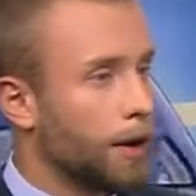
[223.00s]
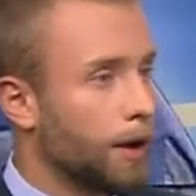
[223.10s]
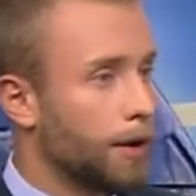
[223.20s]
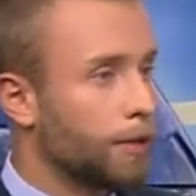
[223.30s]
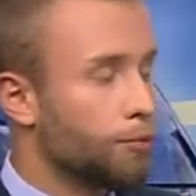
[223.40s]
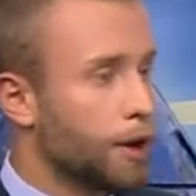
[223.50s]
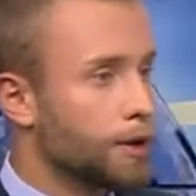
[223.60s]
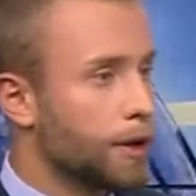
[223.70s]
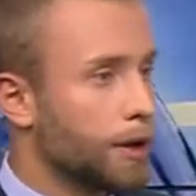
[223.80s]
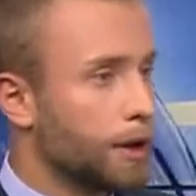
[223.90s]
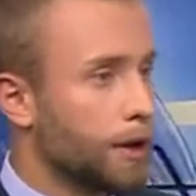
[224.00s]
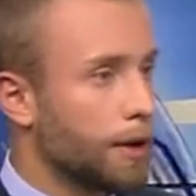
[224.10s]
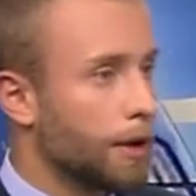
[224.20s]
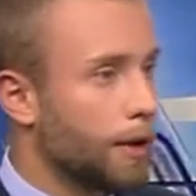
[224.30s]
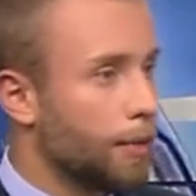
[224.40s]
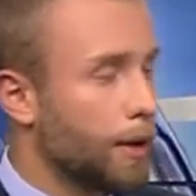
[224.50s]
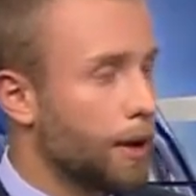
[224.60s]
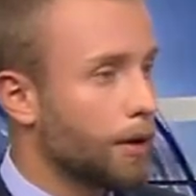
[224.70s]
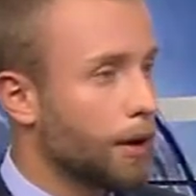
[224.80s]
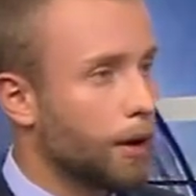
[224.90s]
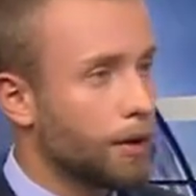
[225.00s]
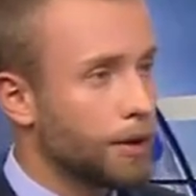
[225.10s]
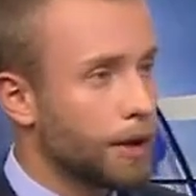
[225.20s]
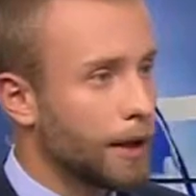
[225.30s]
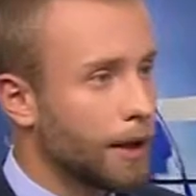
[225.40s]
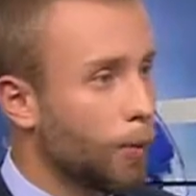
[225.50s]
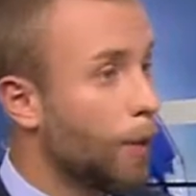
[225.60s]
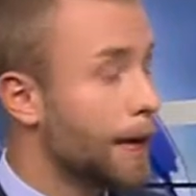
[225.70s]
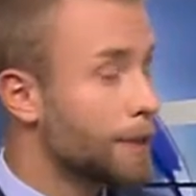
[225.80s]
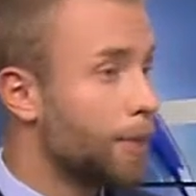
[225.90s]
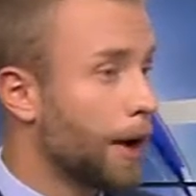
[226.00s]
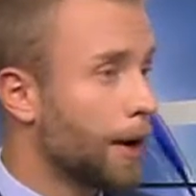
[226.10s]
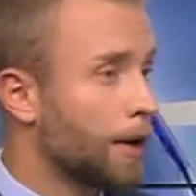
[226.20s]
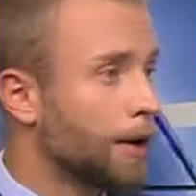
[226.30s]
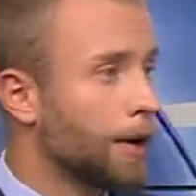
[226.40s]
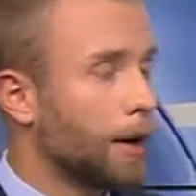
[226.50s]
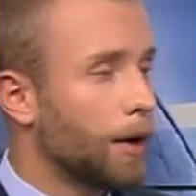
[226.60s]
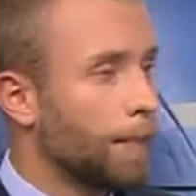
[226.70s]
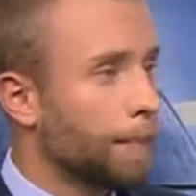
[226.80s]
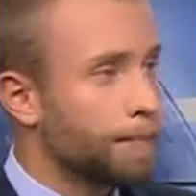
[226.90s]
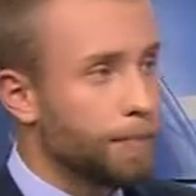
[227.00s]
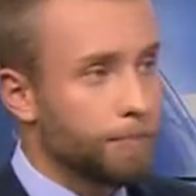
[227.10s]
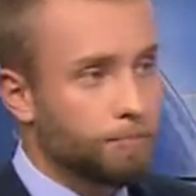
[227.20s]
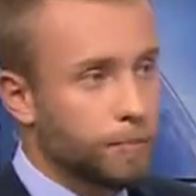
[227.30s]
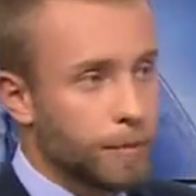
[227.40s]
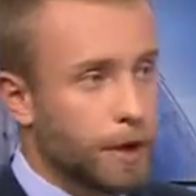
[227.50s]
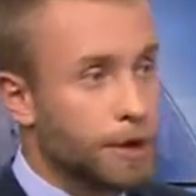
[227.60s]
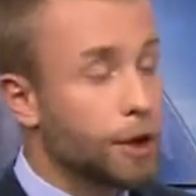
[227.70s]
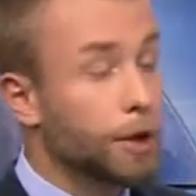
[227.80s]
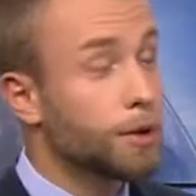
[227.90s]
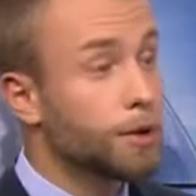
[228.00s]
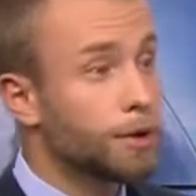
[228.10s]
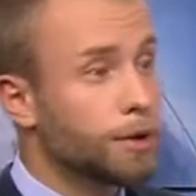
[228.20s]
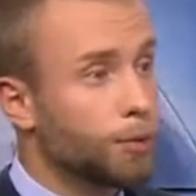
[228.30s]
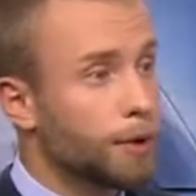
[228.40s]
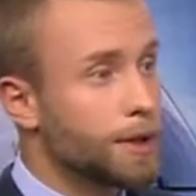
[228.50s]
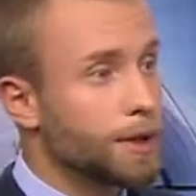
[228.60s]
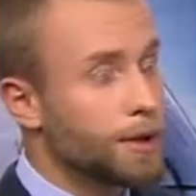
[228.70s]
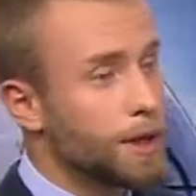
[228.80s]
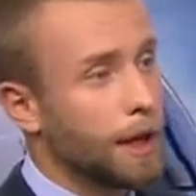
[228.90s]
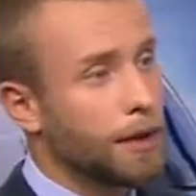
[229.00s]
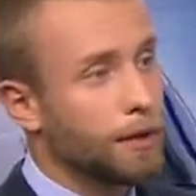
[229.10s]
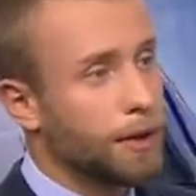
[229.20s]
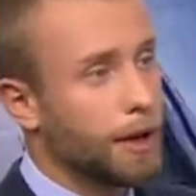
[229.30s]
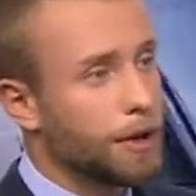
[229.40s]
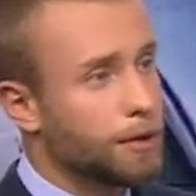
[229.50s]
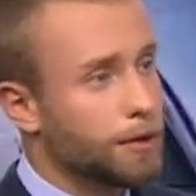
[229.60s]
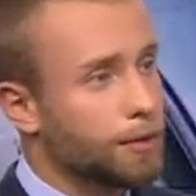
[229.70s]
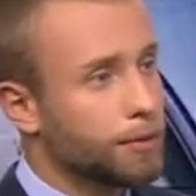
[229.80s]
in the Russian penal colony White Bear. And she couldn't. What is your take on that?